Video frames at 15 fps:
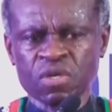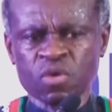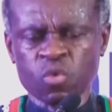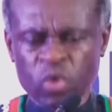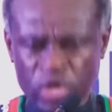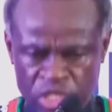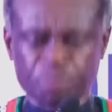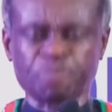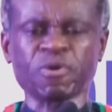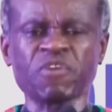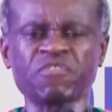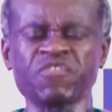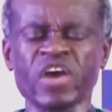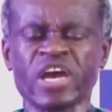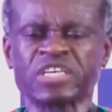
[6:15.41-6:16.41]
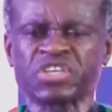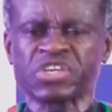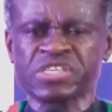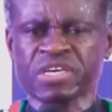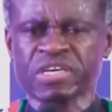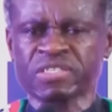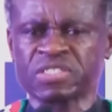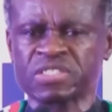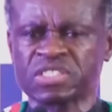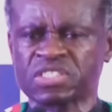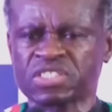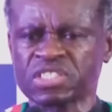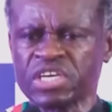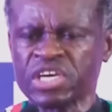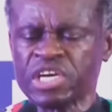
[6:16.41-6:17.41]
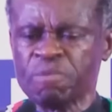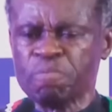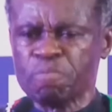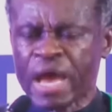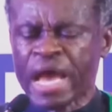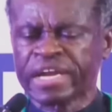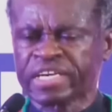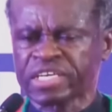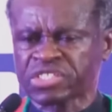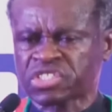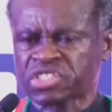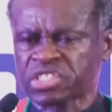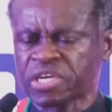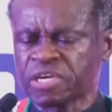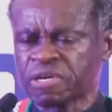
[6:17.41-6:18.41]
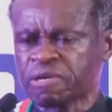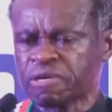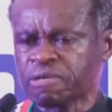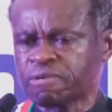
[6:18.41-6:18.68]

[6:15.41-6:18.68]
with professors in medicine.